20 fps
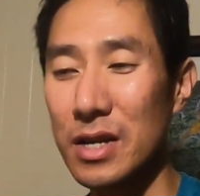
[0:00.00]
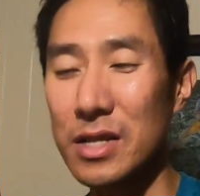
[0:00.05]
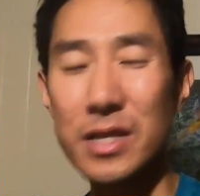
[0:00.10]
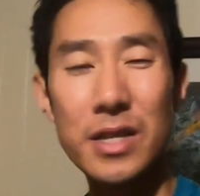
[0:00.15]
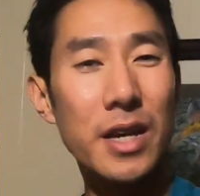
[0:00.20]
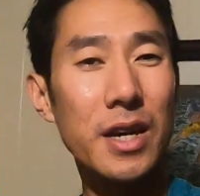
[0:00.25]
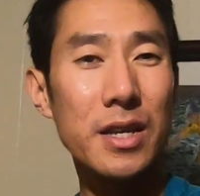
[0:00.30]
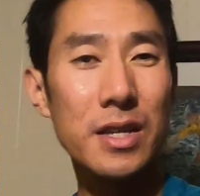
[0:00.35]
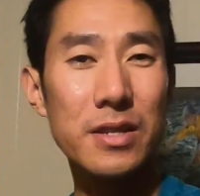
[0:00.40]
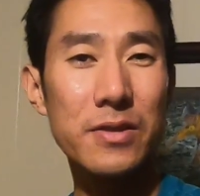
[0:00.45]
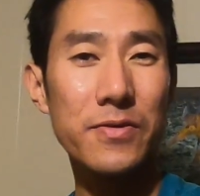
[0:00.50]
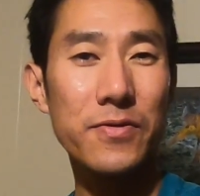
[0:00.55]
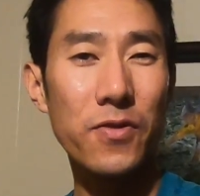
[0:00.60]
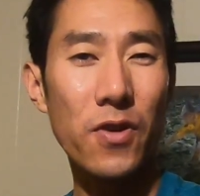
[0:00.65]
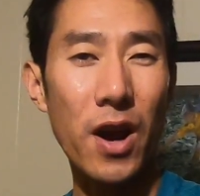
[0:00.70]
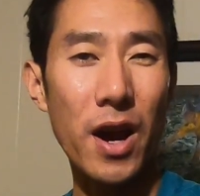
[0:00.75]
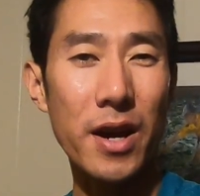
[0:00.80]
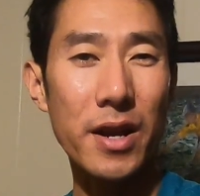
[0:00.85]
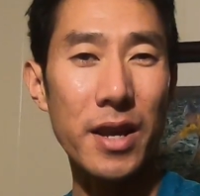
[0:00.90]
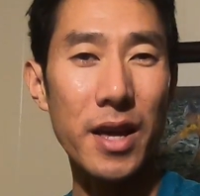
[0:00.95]
Today's
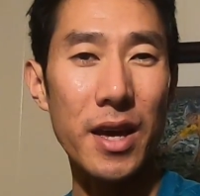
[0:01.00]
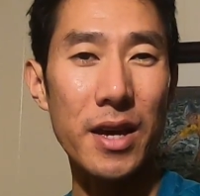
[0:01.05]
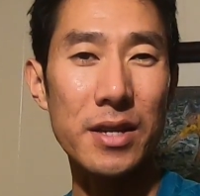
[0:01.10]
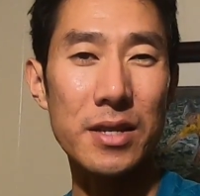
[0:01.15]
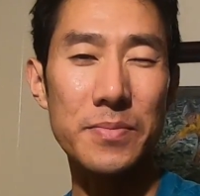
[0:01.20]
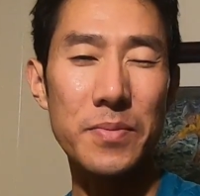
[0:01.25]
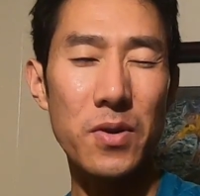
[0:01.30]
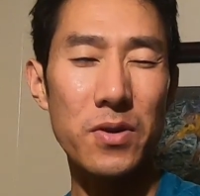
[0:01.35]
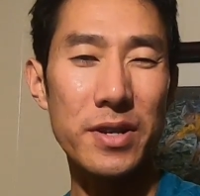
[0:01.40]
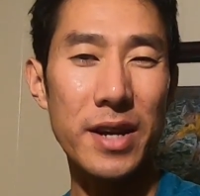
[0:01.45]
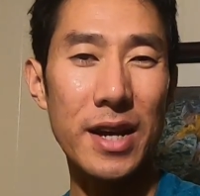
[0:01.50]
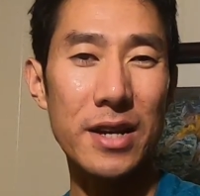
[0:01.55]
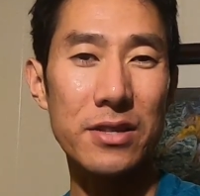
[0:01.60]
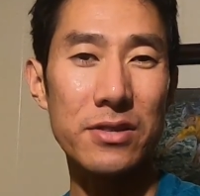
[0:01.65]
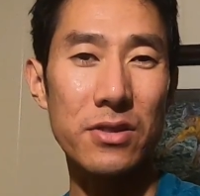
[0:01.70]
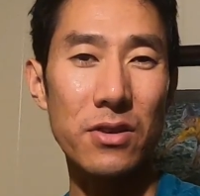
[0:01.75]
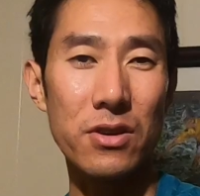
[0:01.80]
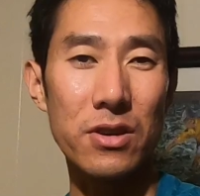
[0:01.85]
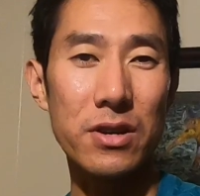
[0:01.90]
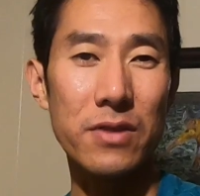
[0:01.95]
Friday. It's about
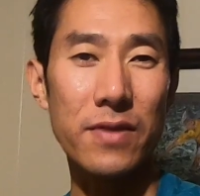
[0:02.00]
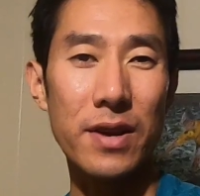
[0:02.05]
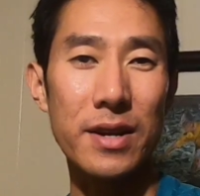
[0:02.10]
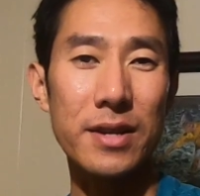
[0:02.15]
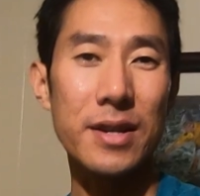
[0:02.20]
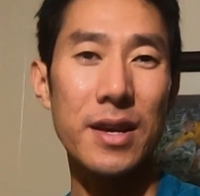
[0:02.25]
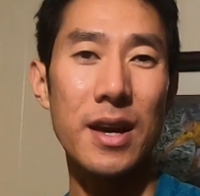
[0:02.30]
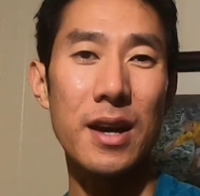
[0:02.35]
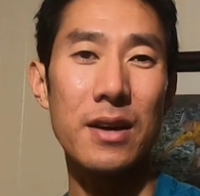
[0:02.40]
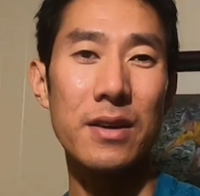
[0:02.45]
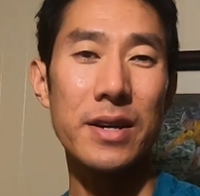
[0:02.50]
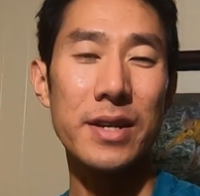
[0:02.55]
9:30 right now,